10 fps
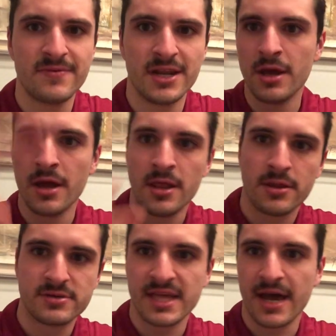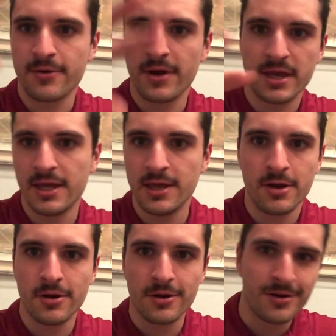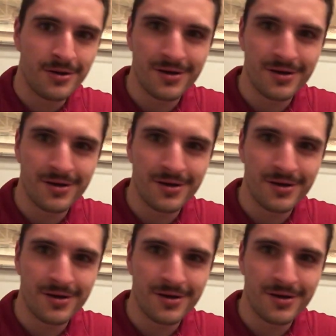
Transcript: video, there's that right here.